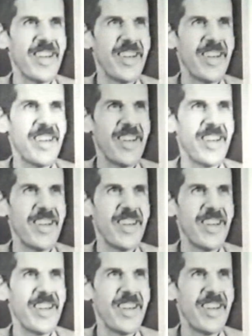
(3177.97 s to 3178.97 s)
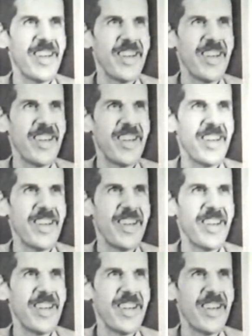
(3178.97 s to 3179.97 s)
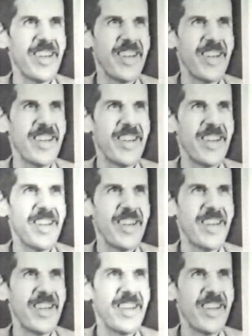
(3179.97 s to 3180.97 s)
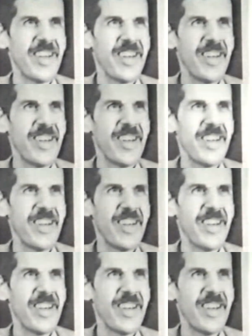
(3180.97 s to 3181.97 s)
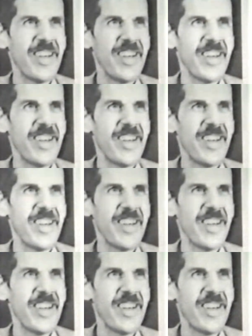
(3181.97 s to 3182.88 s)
Stephen Jay Gould, the professor of paleontology at Harvard University that we've quoted